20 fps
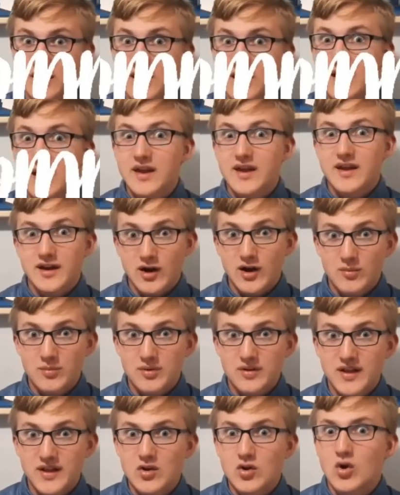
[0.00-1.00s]
and I'll be
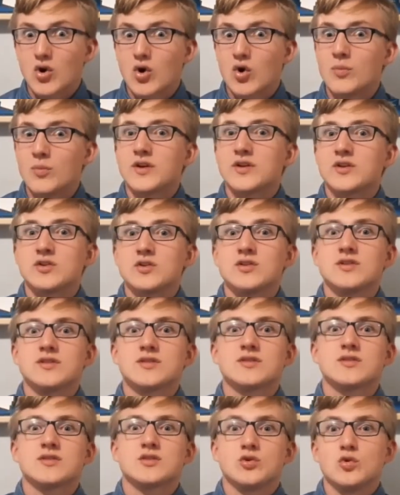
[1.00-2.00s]
like, oh my
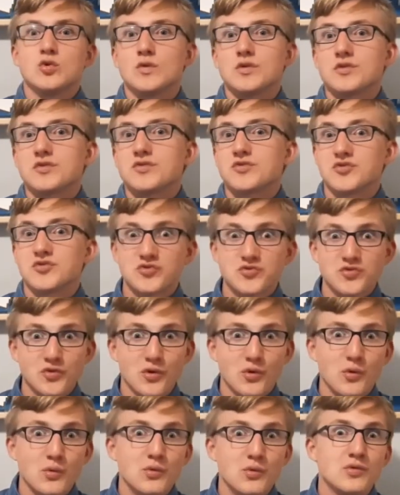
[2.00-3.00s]
goodness, you are so
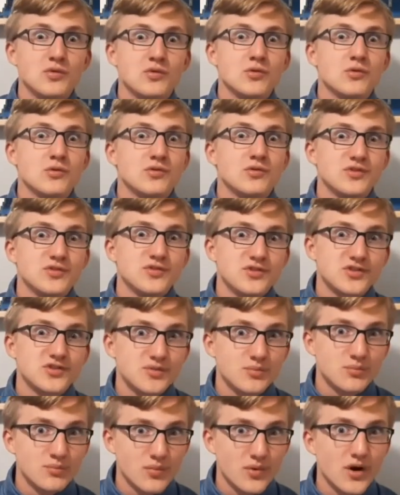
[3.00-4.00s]

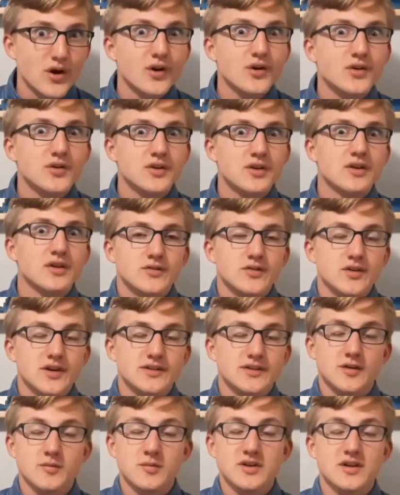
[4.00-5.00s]
smart. Okay,
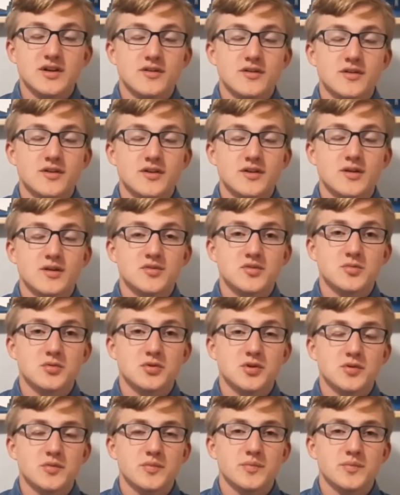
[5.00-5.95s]
tell me down in the comments below.